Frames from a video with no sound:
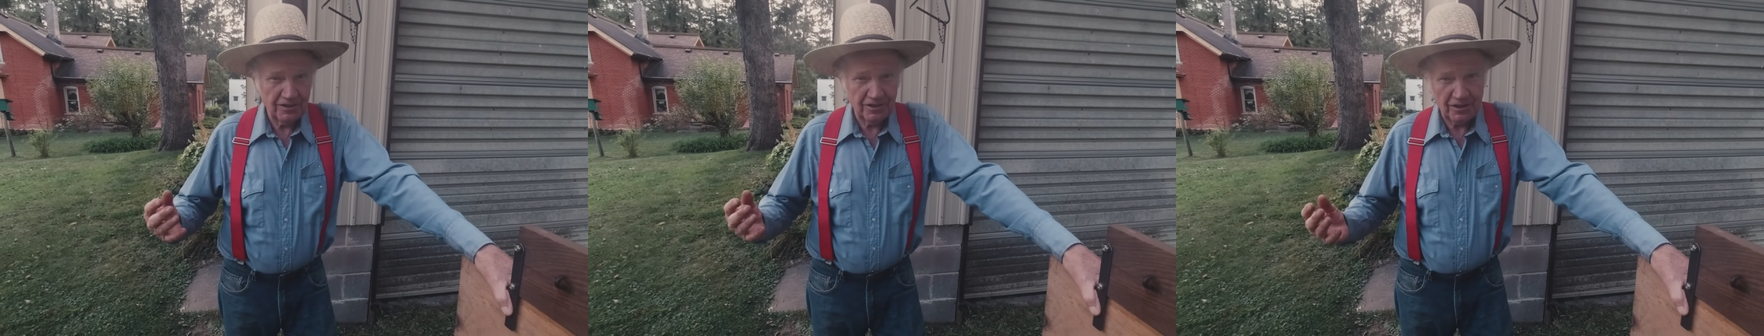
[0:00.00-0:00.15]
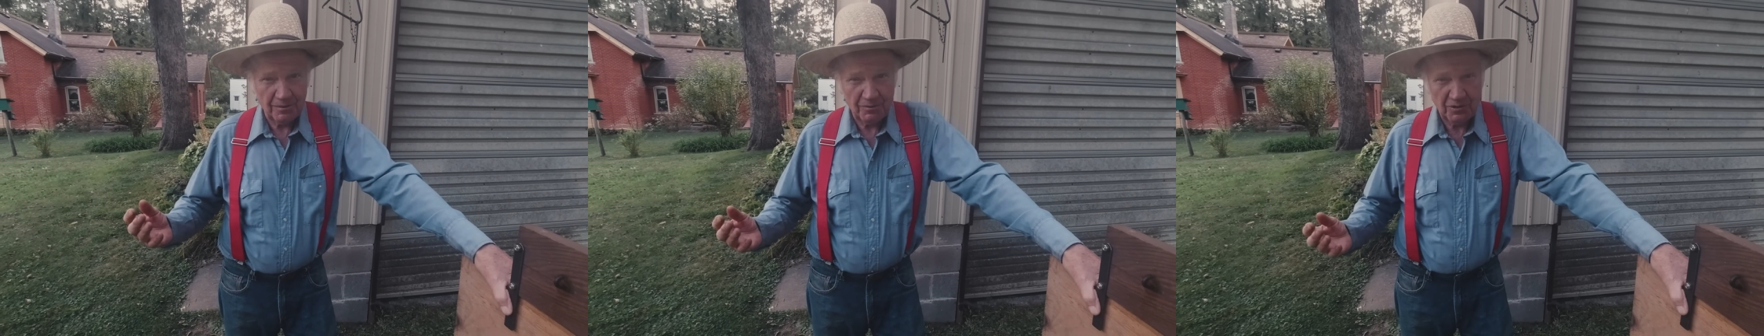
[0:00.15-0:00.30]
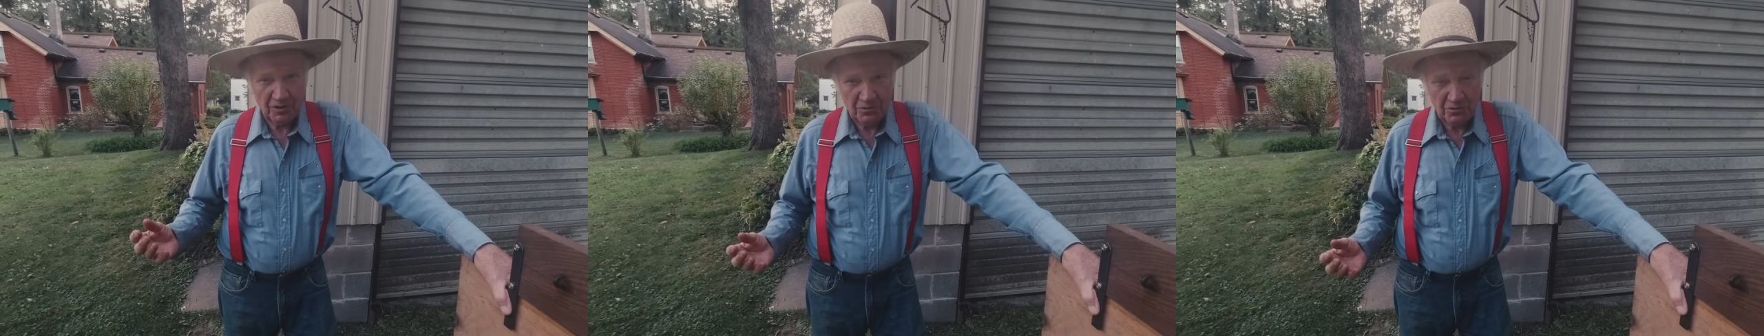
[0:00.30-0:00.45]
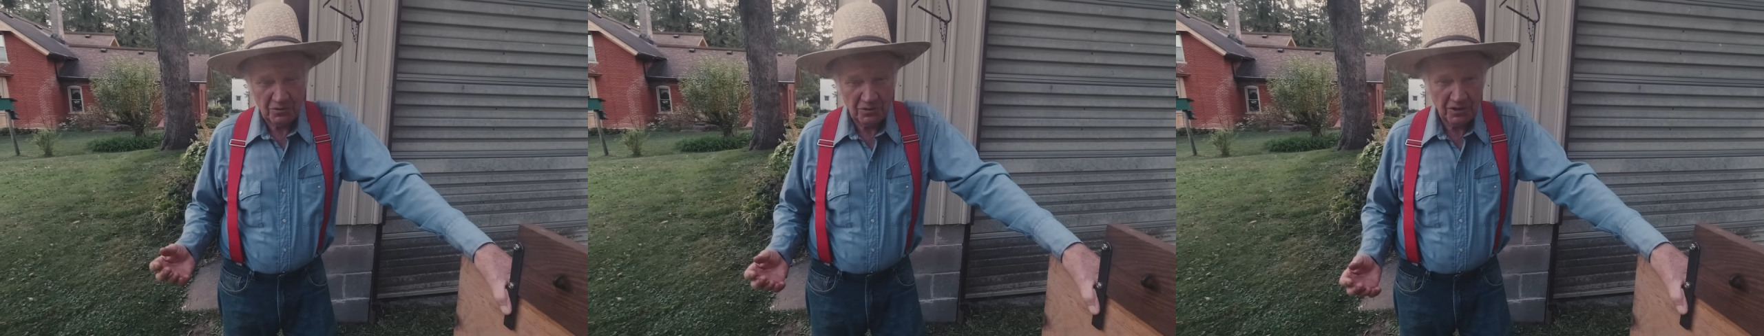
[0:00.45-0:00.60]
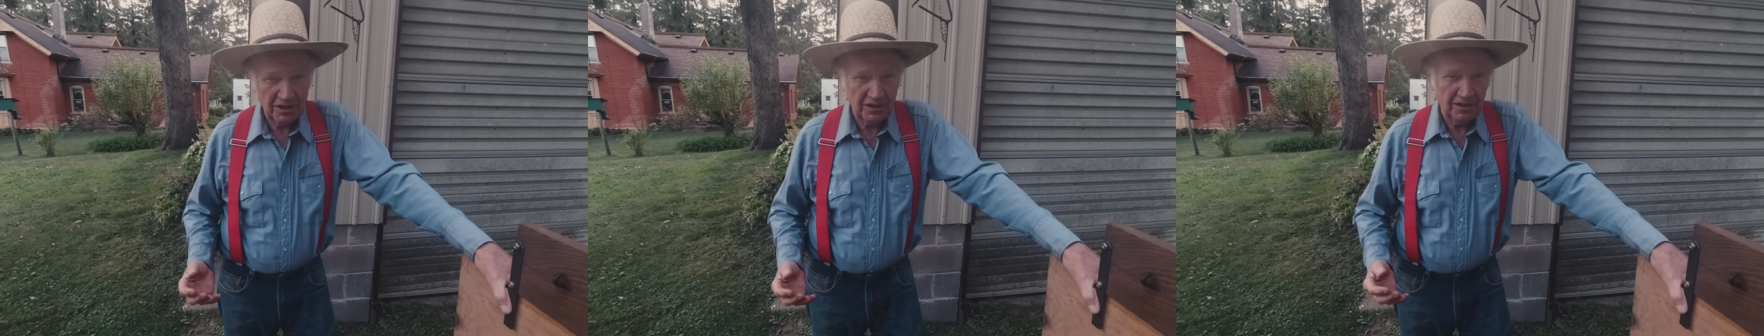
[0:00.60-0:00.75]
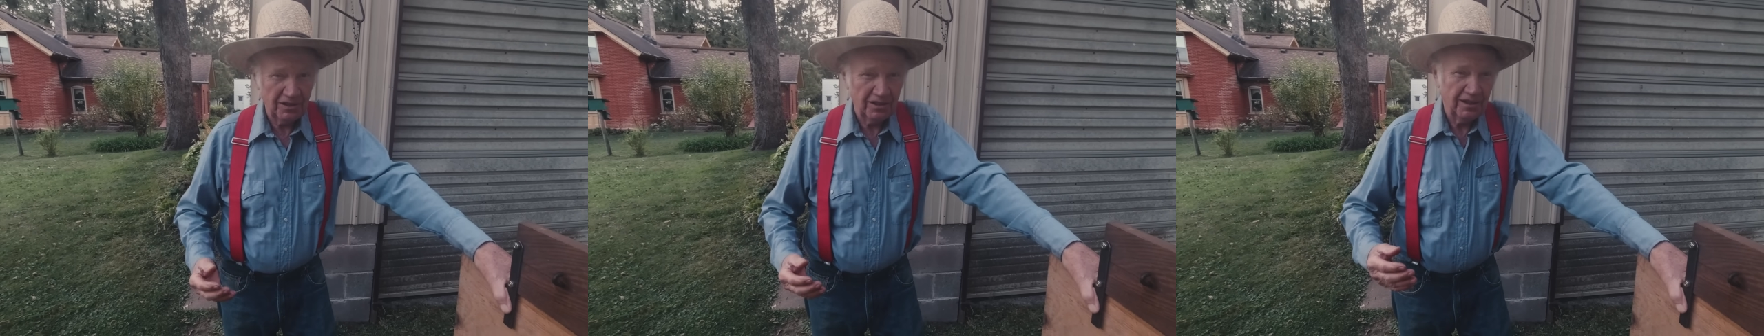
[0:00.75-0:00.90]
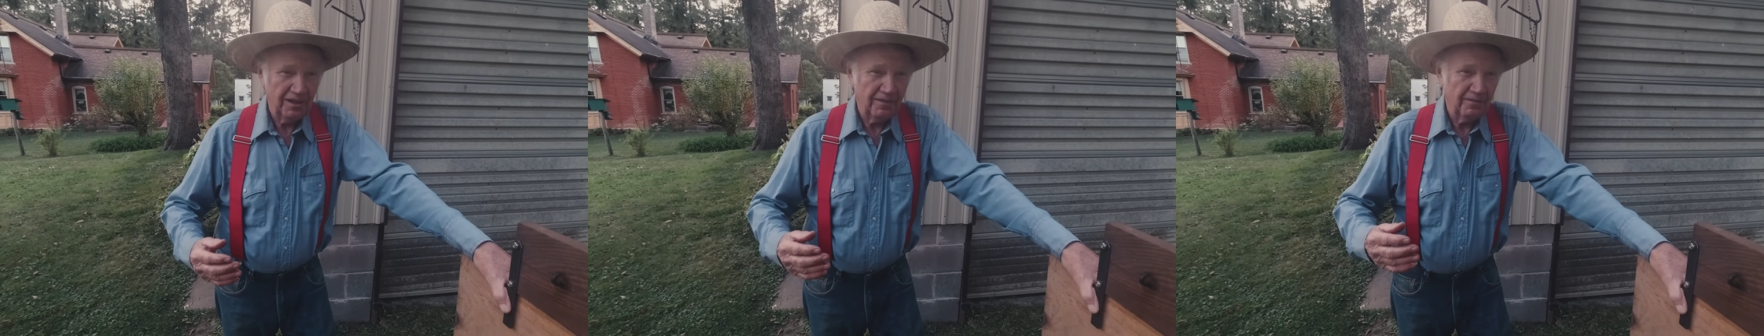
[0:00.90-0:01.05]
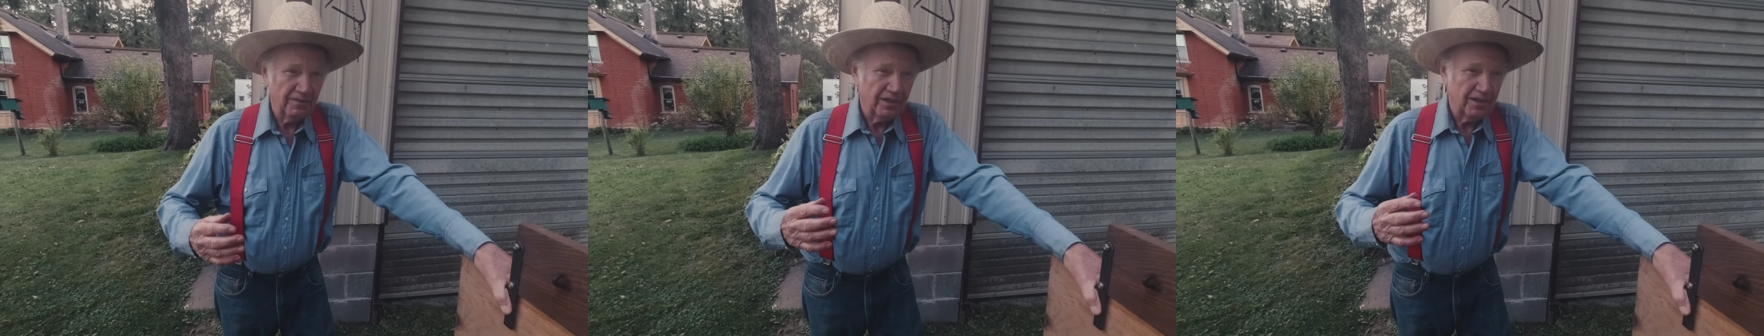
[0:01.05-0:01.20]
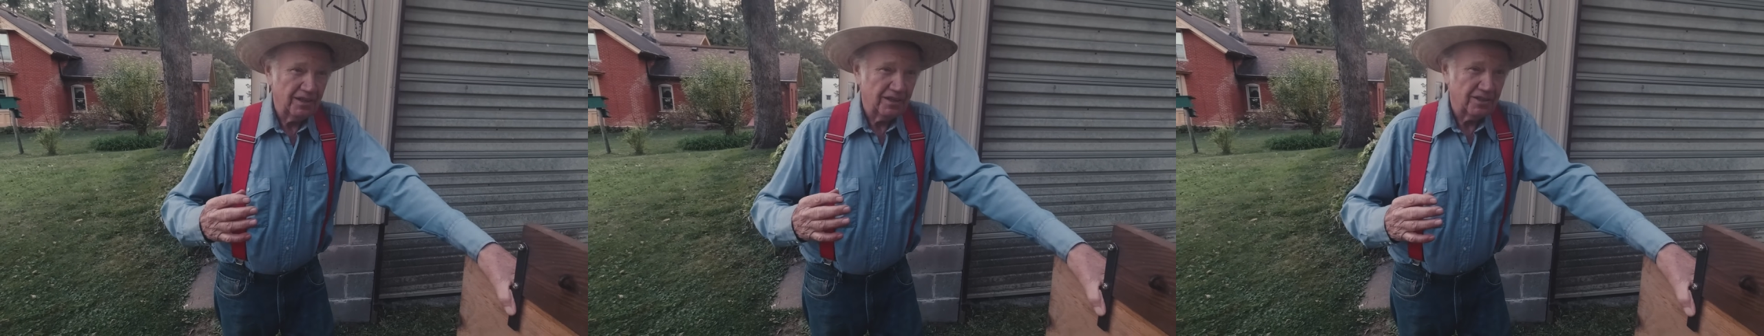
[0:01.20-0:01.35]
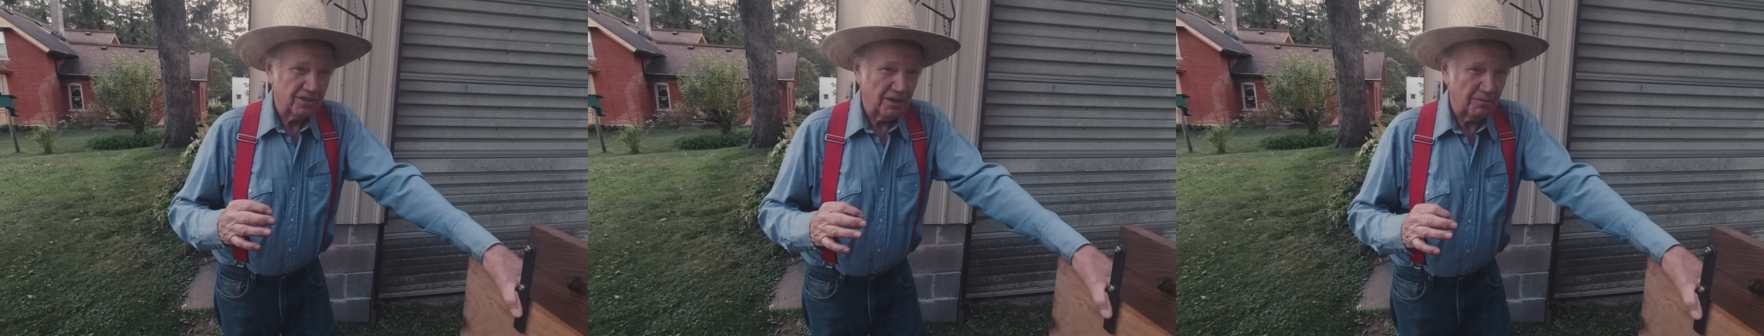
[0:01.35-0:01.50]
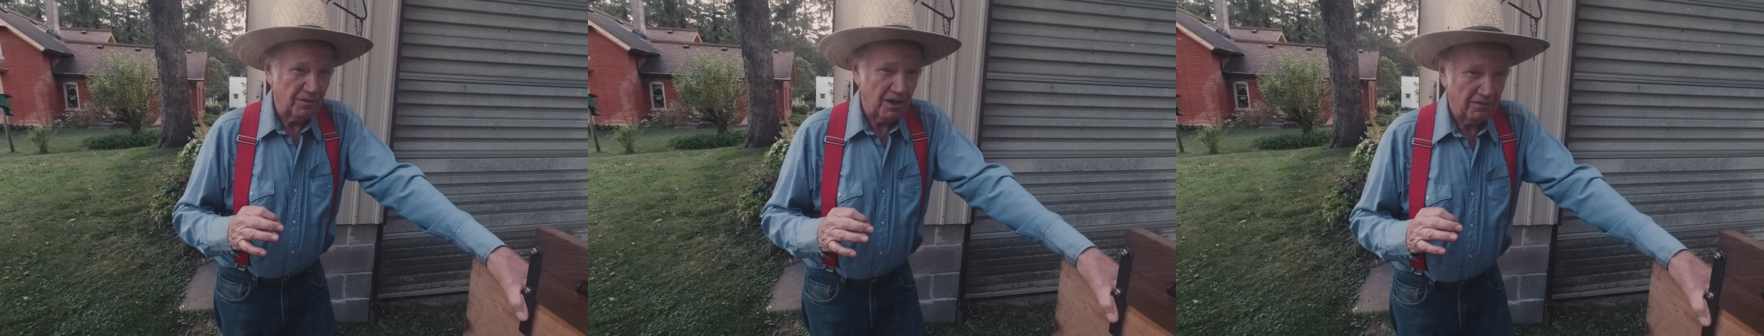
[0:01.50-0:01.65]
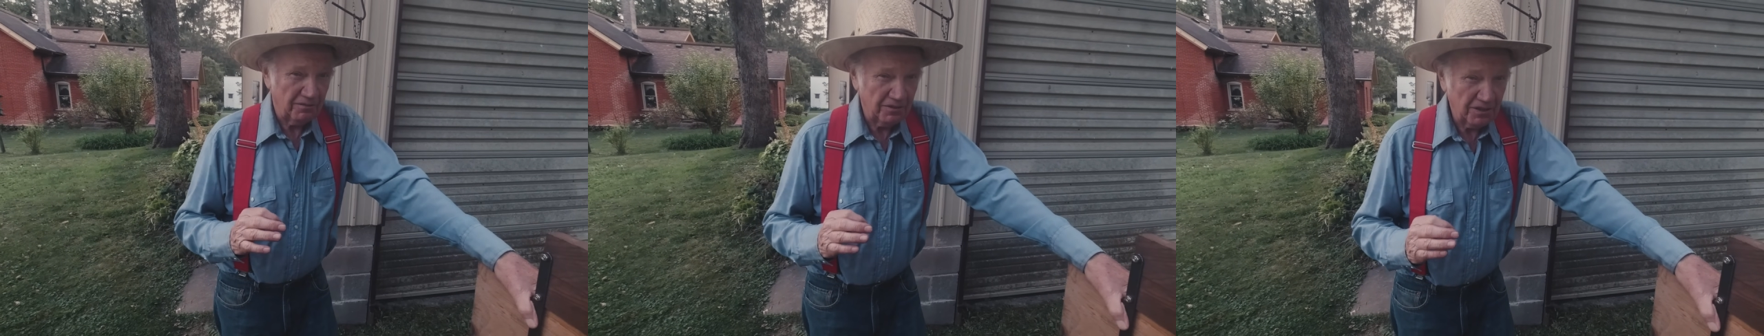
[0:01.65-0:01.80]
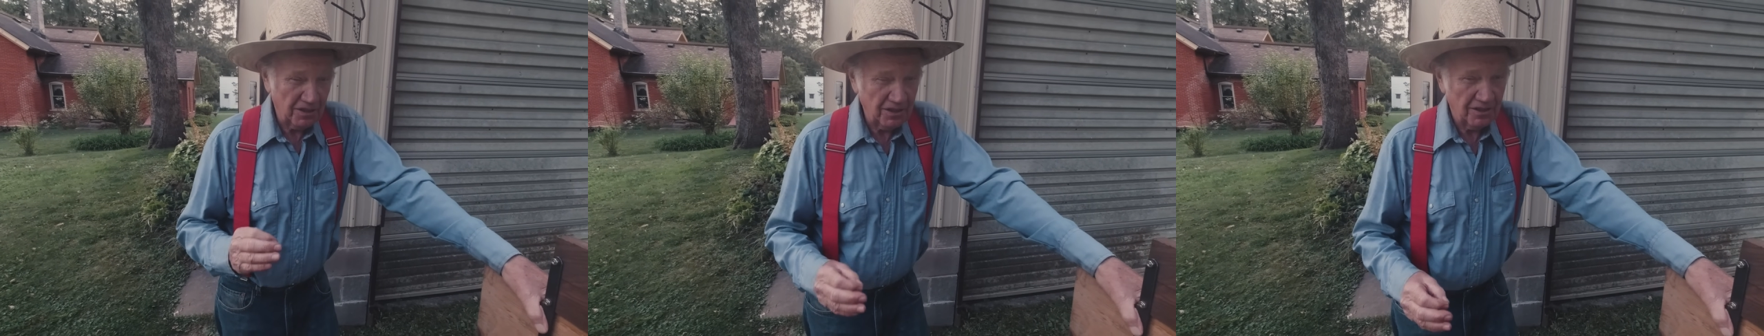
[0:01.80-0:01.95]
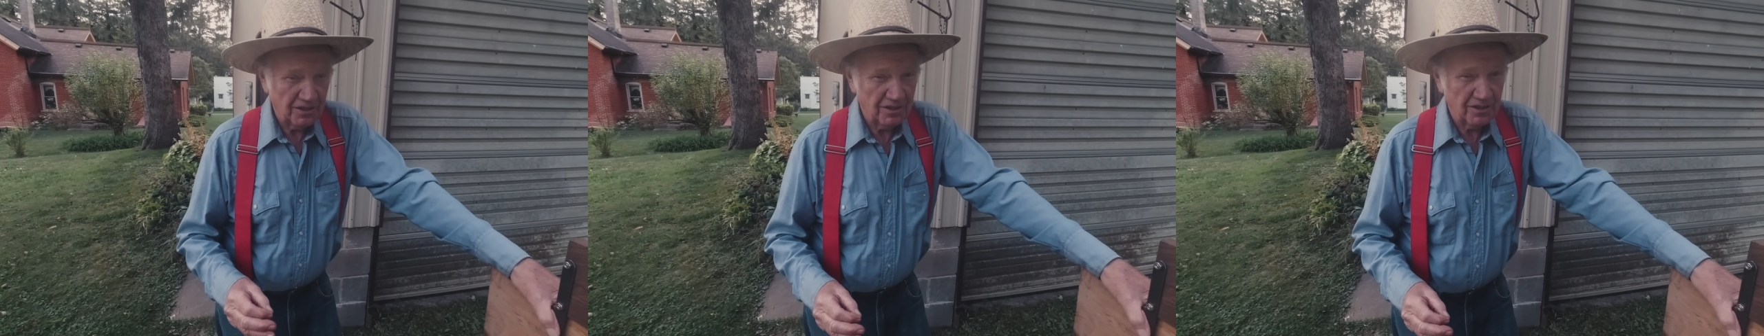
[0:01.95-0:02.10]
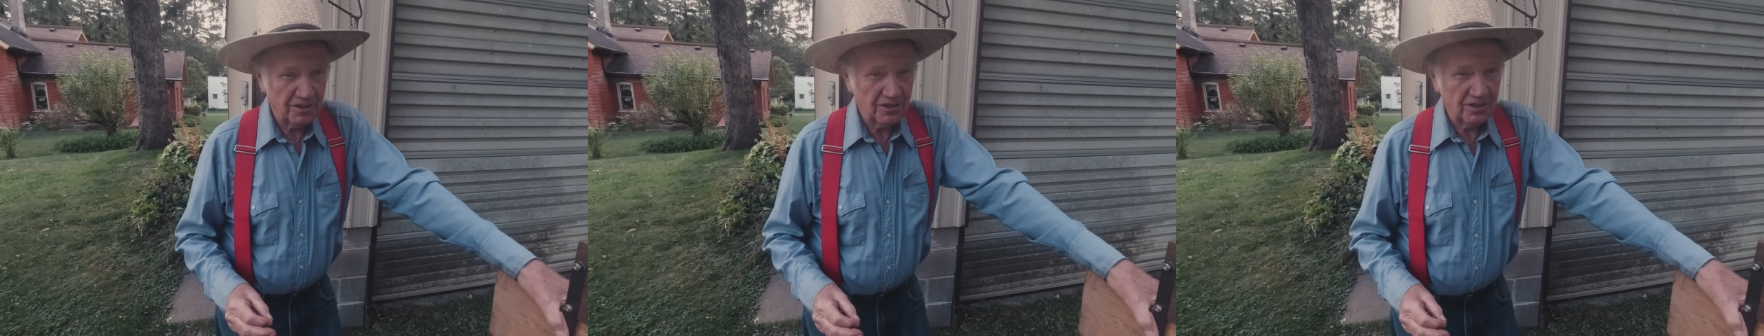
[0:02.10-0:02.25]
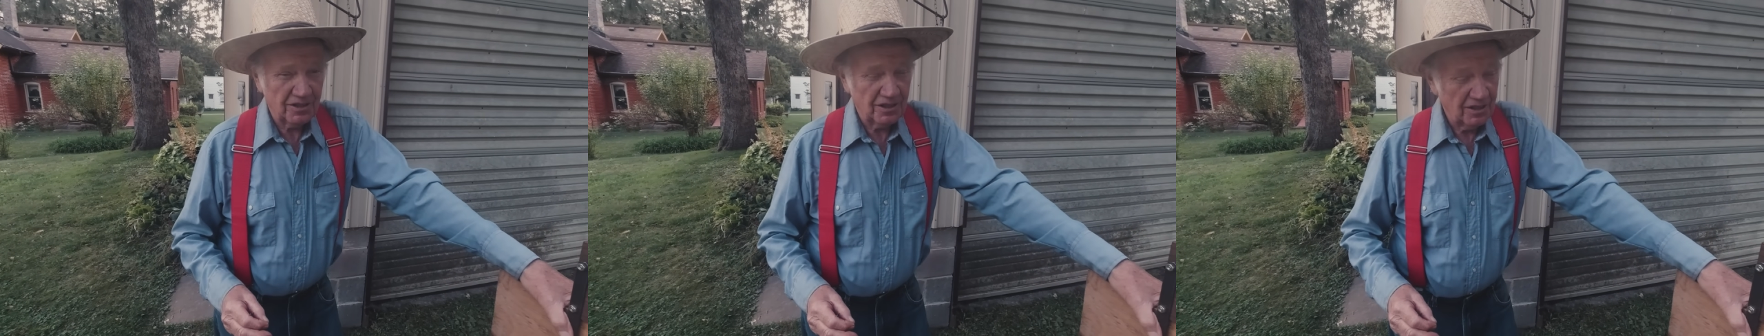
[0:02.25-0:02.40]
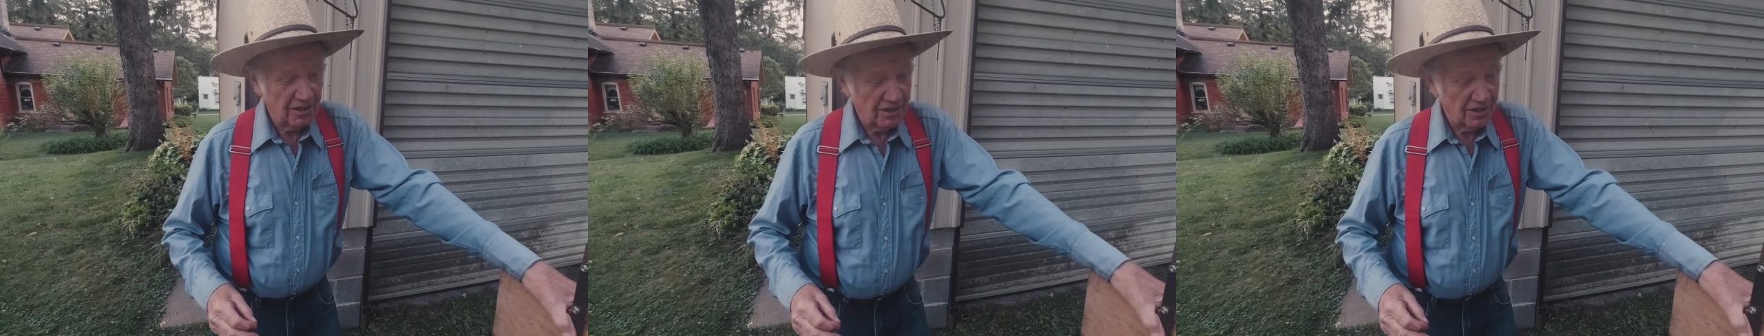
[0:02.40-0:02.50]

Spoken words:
some are wood, some have gears,